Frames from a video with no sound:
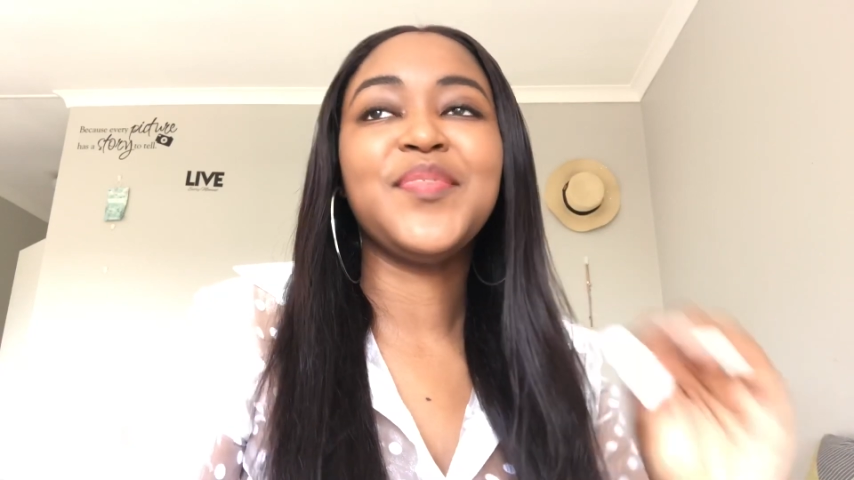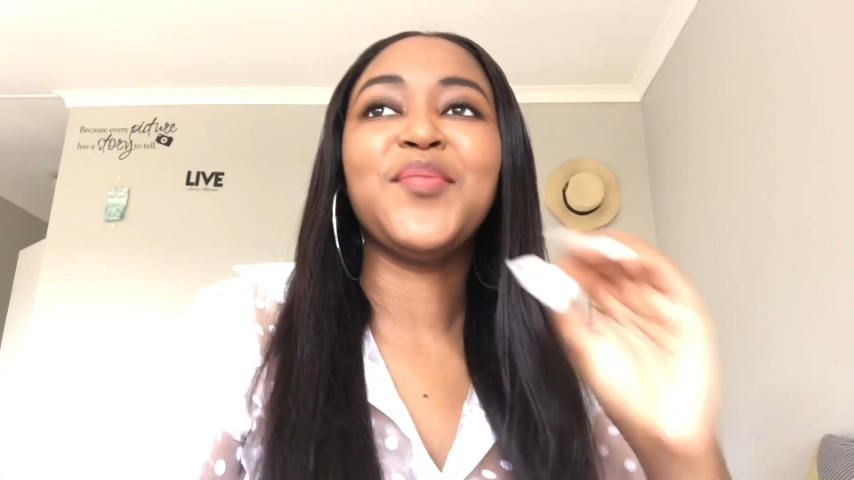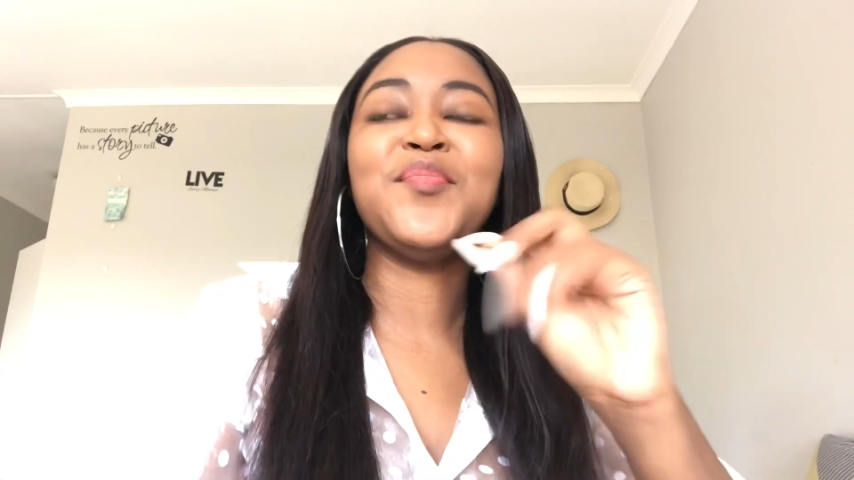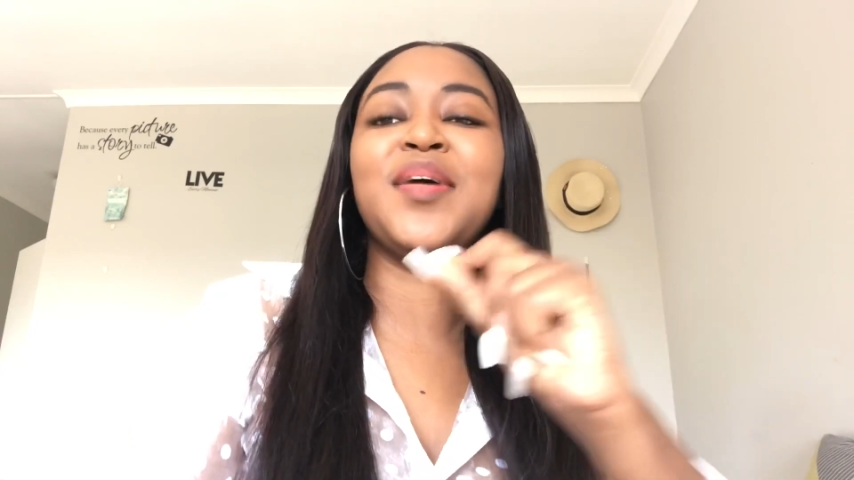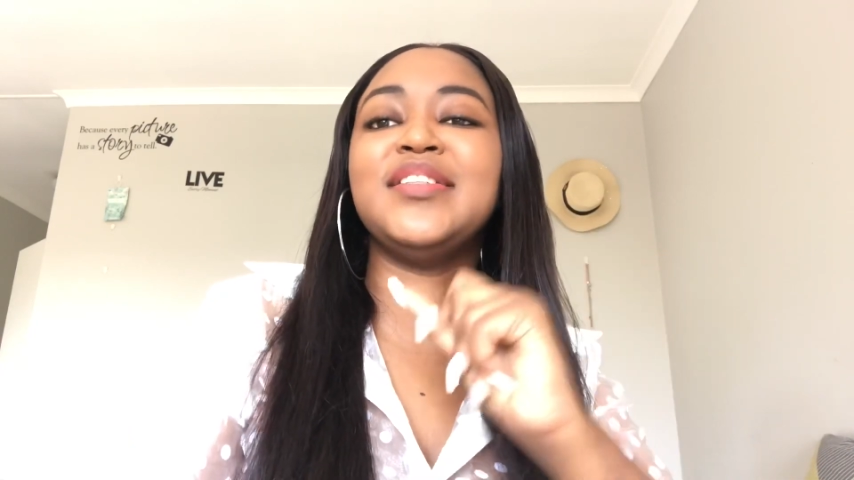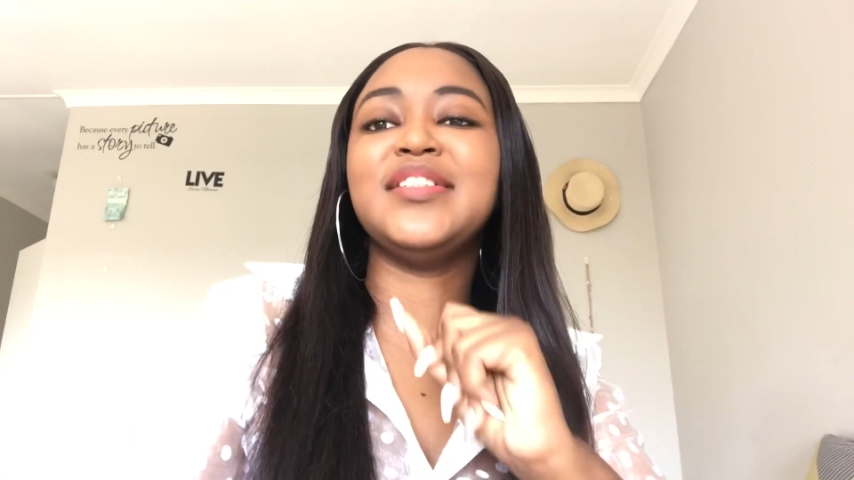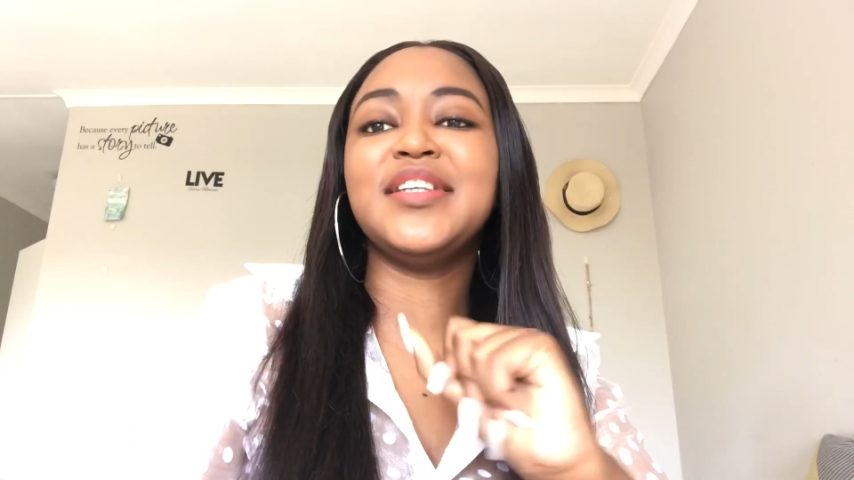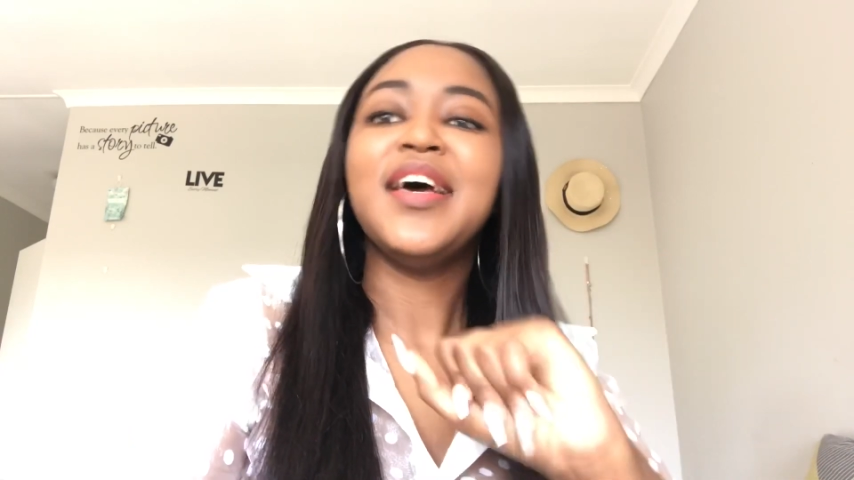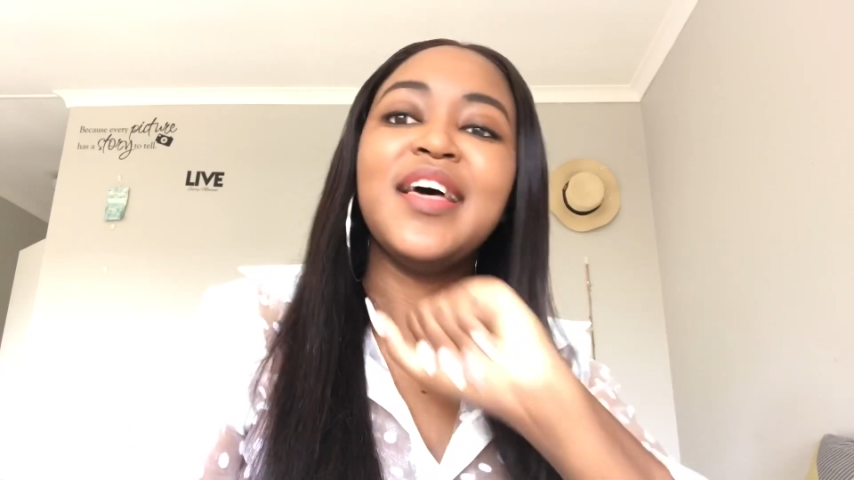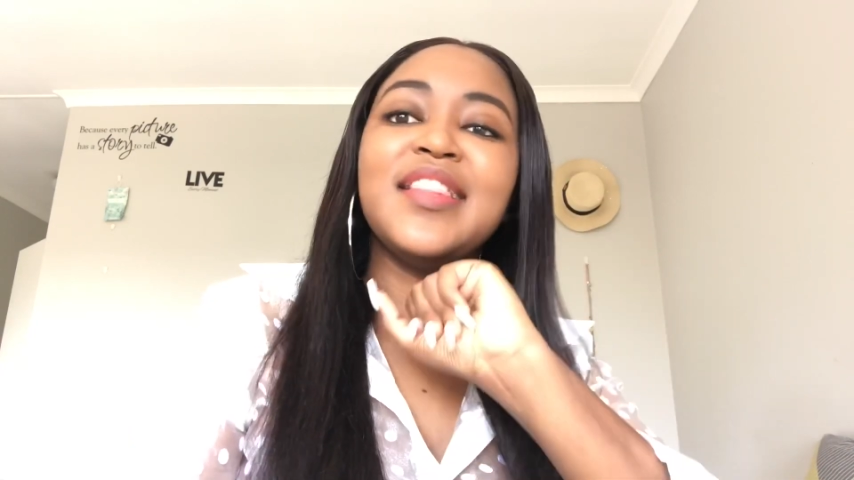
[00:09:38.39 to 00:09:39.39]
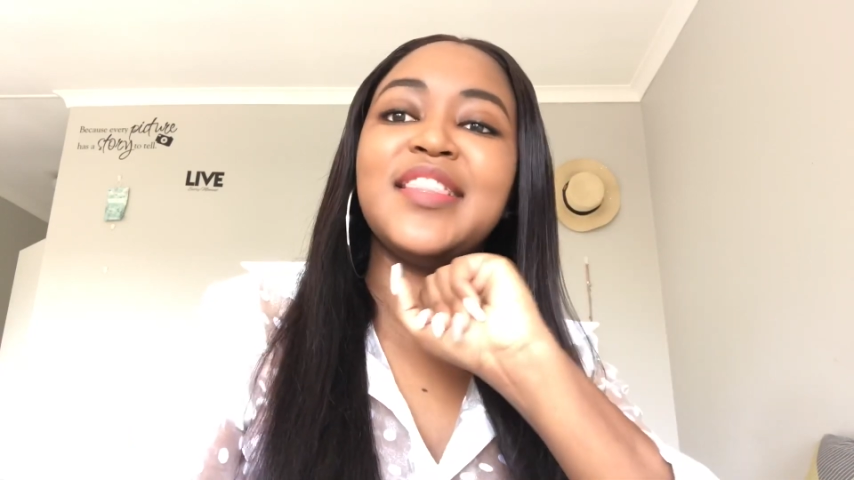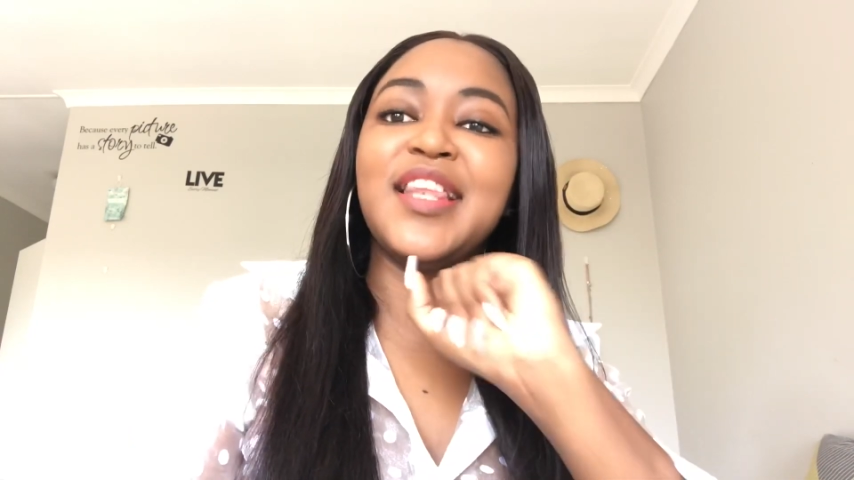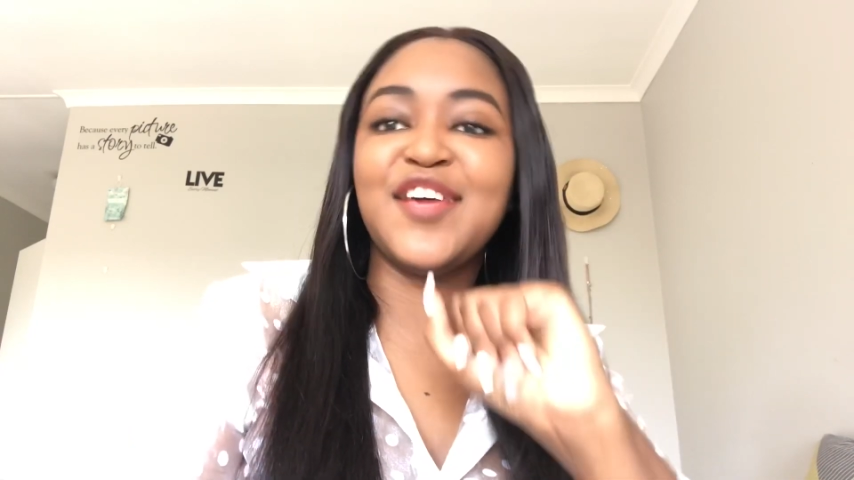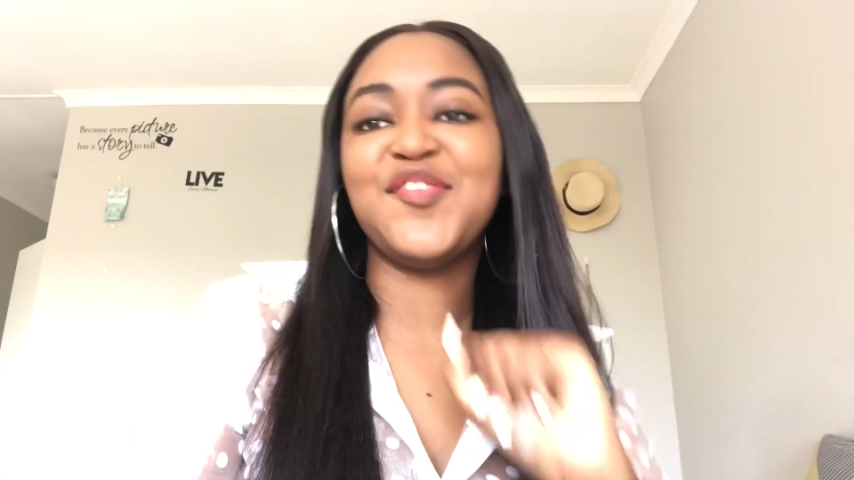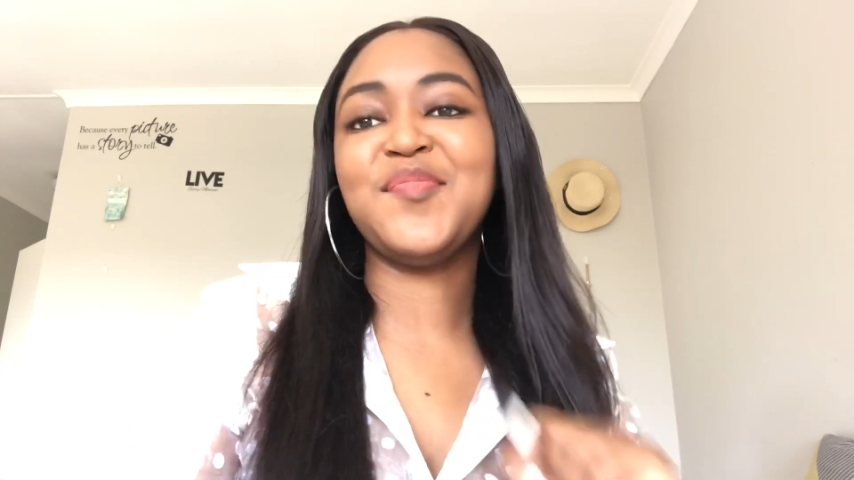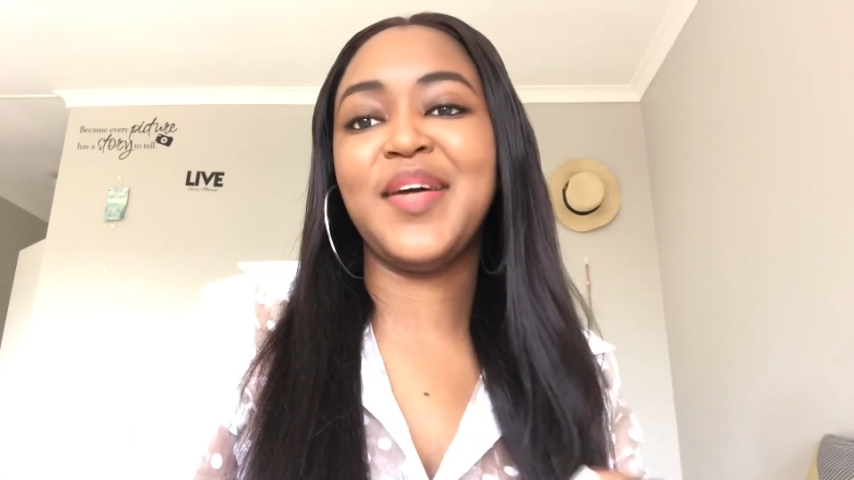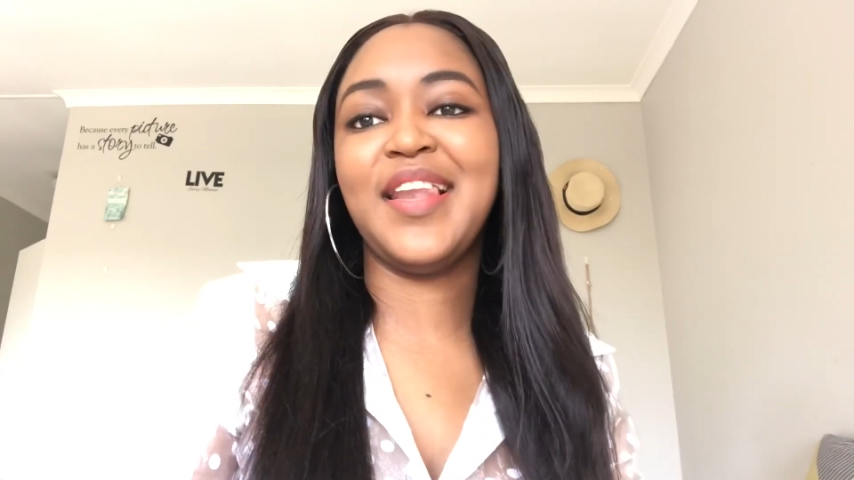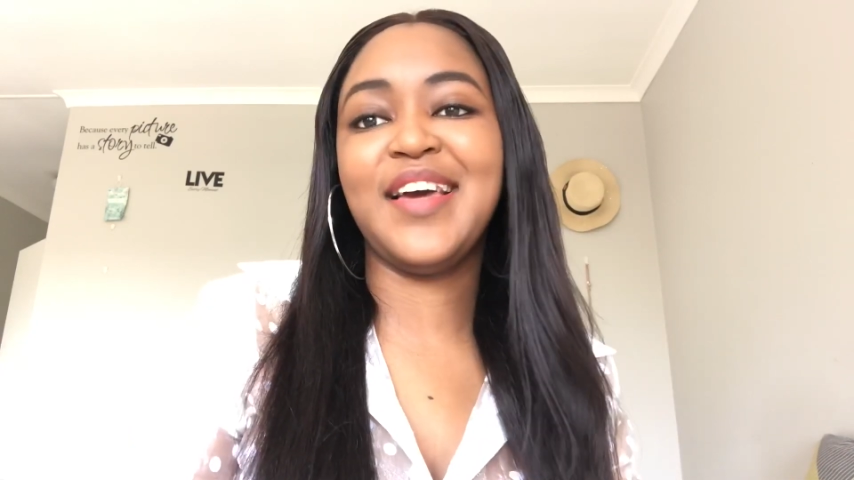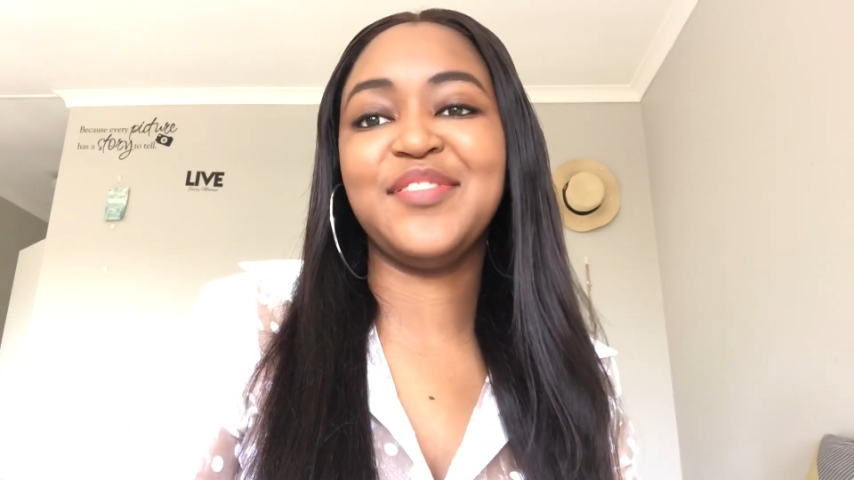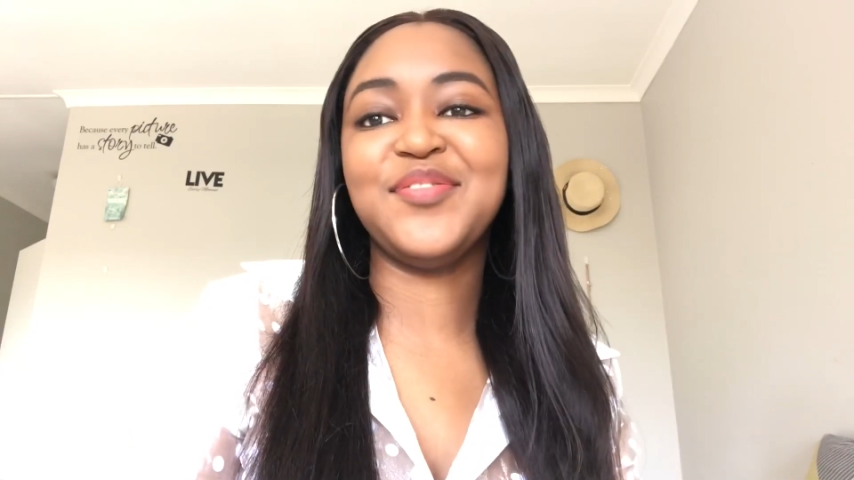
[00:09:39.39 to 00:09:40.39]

But the love of my life,